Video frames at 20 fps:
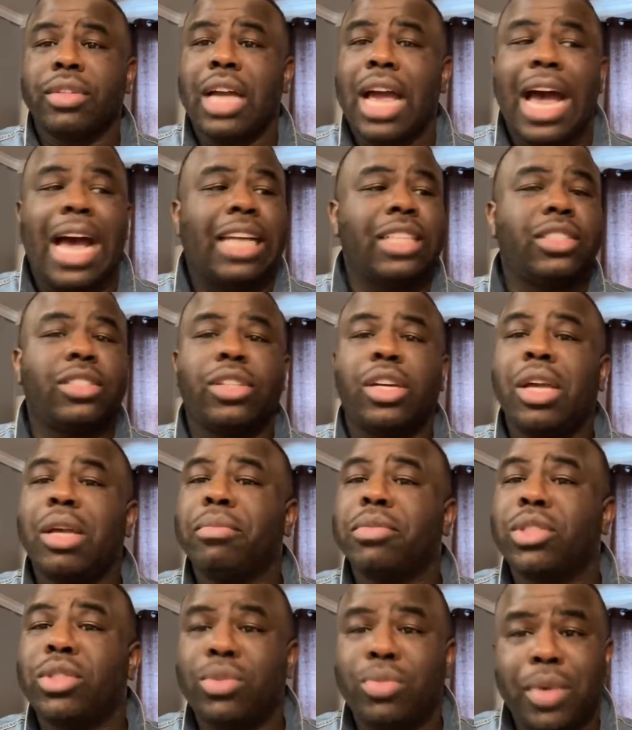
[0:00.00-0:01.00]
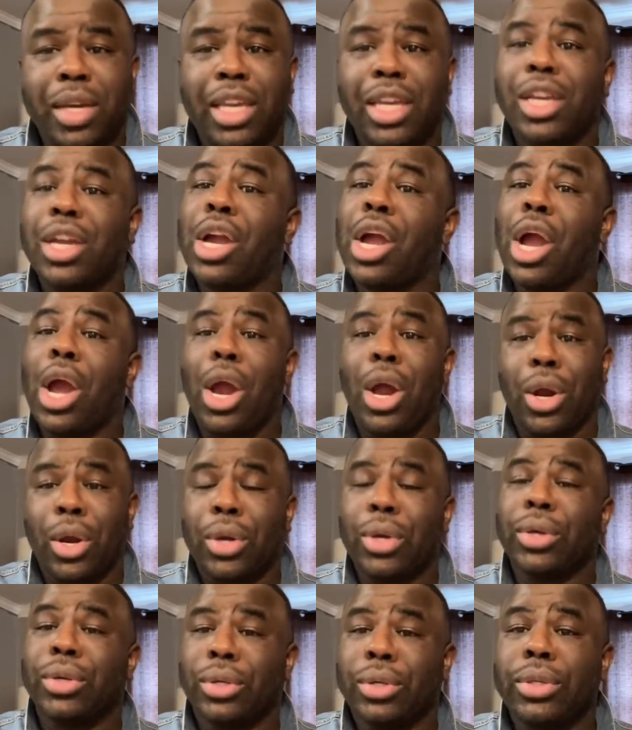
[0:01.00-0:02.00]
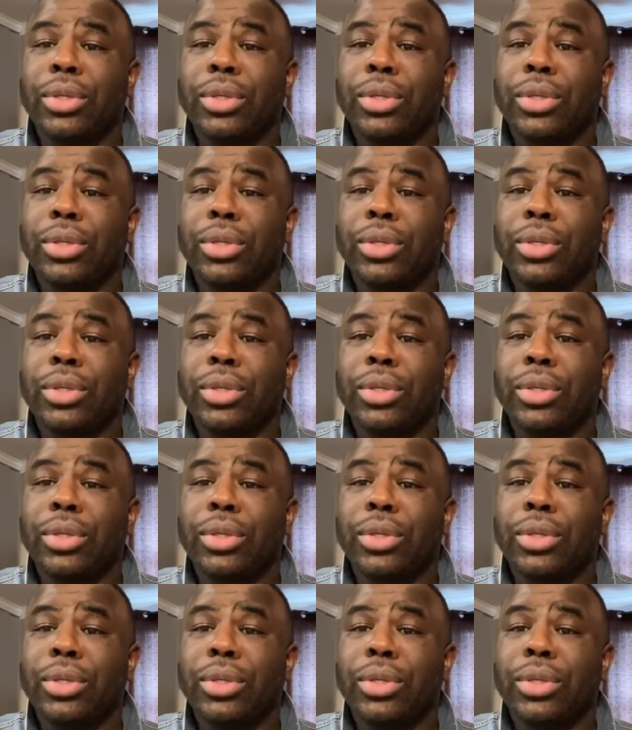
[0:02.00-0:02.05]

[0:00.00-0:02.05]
I saw him swing her.